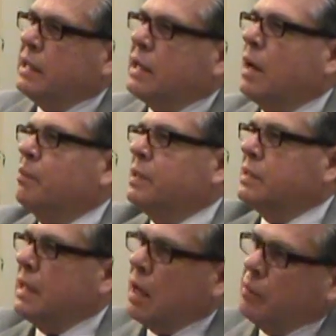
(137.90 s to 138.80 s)

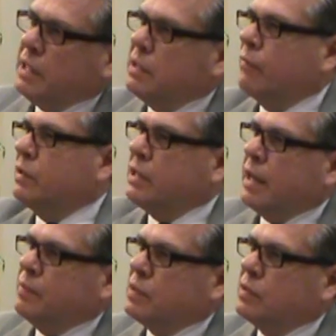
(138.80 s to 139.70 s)
encompass, and how many different
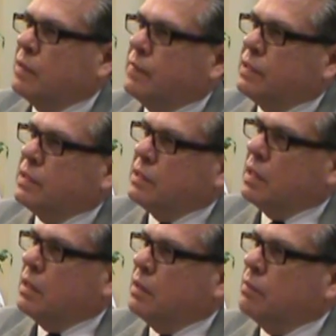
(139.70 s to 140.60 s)
types of services
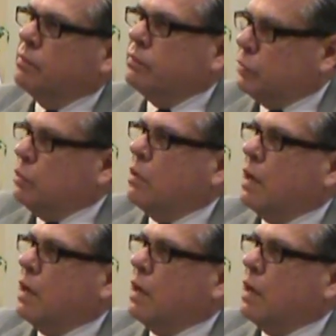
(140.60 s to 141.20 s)
do you